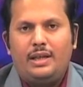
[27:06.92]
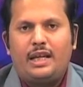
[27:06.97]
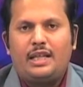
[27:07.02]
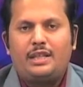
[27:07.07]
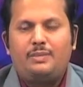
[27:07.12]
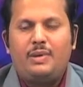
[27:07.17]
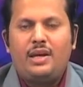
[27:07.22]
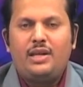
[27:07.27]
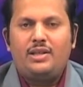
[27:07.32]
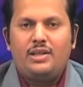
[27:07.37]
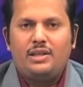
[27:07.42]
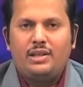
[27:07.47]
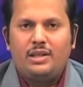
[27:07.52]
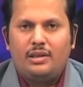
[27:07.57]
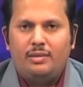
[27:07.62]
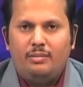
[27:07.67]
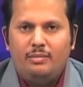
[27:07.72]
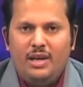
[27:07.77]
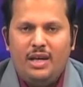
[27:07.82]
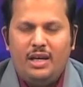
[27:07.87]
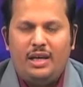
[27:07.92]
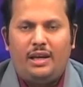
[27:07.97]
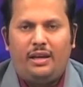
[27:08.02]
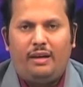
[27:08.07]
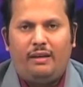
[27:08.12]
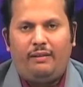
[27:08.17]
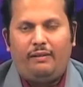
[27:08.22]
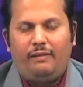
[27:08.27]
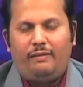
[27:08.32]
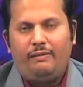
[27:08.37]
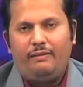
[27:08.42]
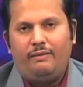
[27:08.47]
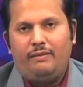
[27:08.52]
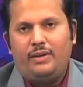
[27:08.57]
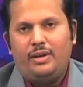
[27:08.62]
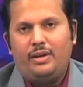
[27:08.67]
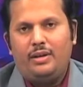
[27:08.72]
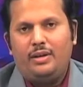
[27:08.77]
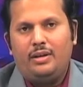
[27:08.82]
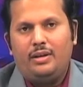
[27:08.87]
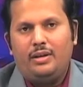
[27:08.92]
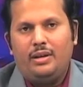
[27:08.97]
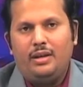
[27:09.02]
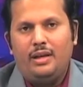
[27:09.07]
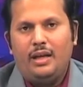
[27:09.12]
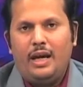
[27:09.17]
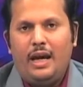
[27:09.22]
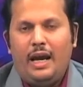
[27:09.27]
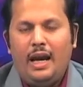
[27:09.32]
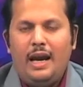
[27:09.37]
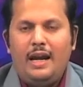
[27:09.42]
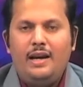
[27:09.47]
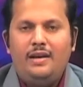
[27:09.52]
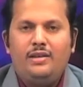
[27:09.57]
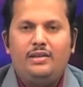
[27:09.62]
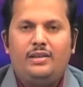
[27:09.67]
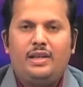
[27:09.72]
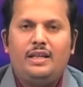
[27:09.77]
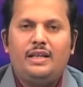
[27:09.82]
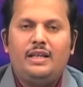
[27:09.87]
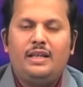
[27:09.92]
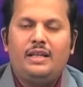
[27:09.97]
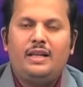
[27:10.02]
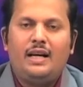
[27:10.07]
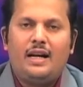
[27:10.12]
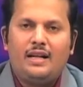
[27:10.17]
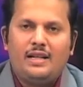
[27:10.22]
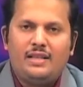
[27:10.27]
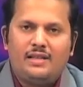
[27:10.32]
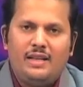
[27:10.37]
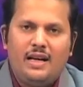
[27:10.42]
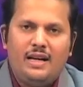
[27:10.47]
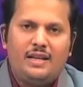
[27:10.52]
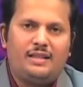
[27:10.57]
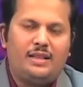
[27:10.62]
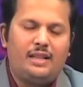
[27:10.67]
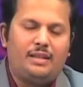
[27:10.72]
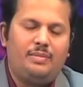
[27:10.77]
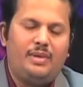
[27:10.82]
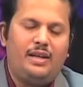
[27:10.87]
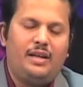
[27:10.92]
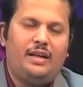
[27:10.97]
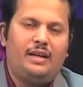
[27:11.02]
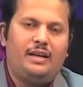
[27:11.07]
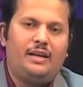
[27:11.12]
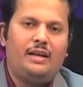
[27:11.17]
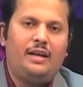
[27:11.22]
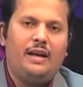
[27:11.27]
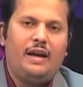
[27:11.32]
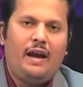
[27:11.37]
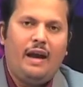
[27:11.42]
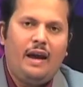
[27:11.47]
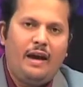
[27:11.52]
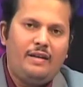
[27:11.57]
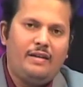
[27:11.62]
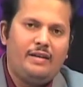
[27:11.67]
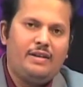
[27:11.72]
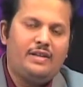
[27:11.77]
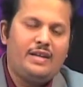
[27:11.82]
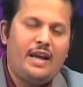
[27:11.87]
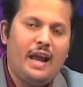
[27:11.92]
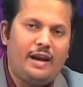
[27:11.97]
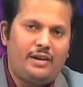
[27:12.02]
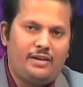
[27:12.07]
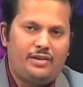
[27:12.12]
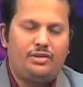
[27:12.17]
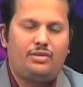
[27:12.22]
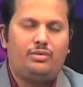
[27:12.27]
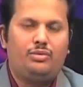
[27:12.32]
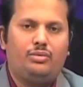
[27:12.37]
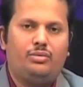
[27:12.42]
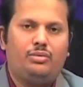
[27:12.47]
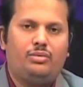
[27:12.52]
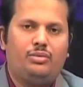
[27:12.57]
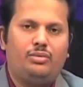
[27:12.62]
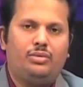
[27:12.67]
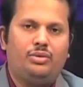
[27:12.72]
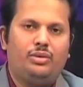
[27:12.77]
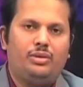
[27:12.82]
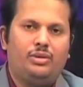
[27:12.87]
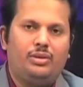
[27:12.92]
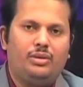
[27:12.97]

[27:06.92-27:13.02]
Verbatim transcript: It expresses a meaning and the hearer understands that meaning and reacts to